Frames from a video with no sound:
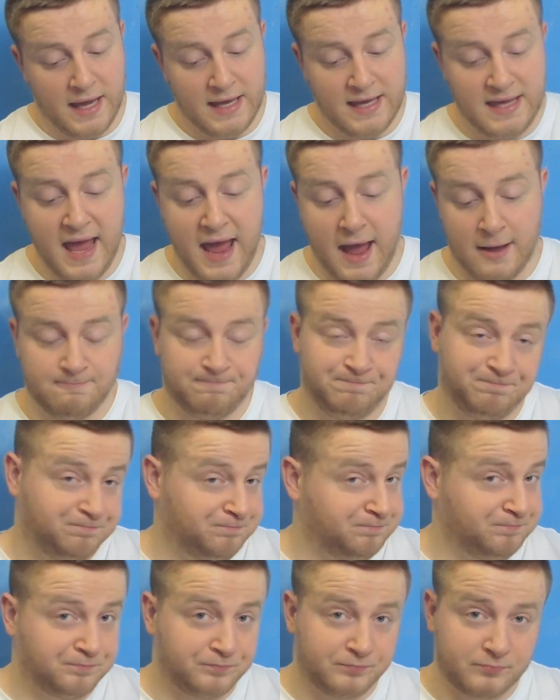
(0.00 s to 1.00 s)
Yeah,
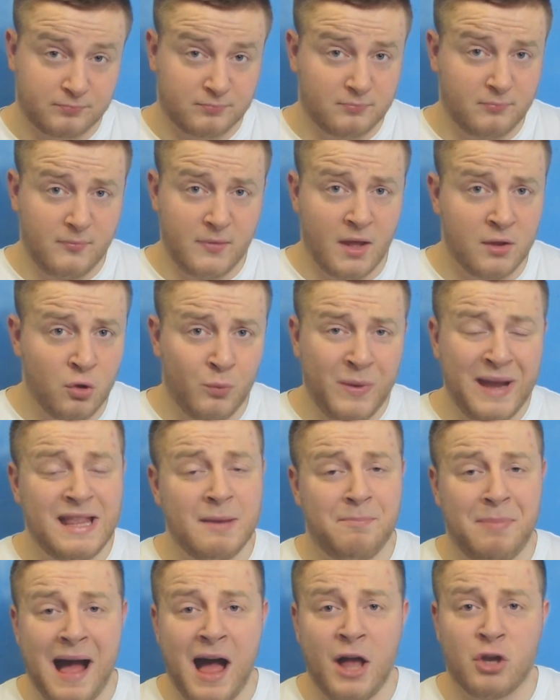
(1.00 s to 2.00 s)
the way to
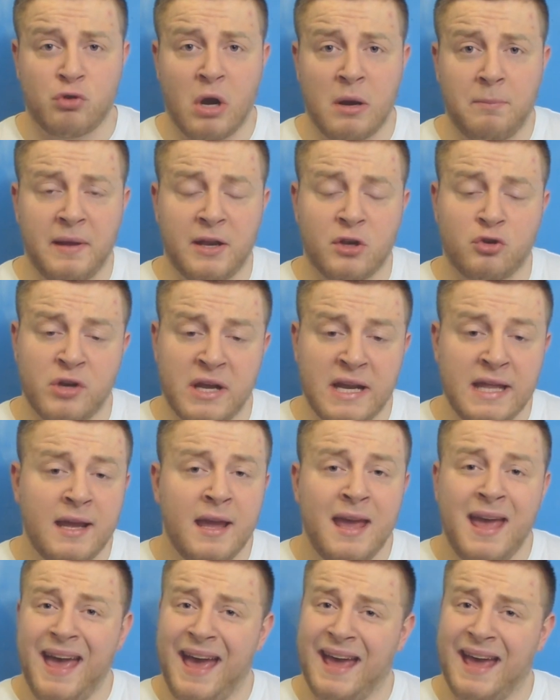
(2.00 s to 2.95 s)
balance rugby and training